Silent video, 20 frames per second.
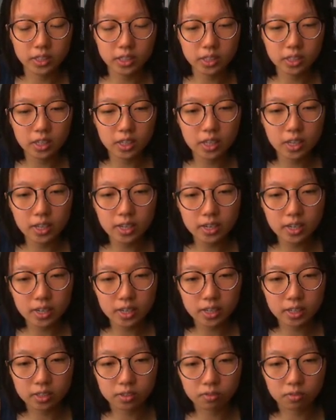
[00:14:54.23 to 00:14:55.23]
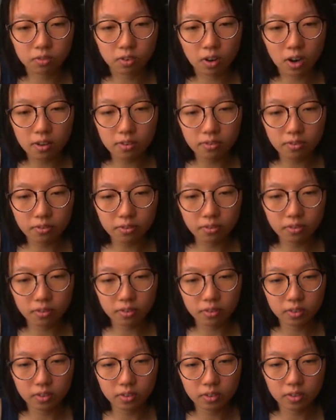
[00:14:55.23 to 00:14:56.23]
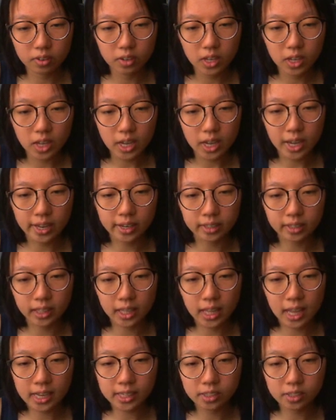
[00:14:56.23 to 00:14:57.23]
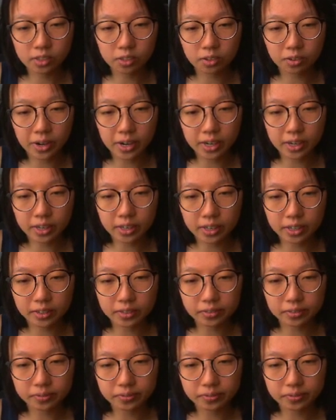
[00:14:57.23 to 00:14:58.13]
Skin is rough and lacerated.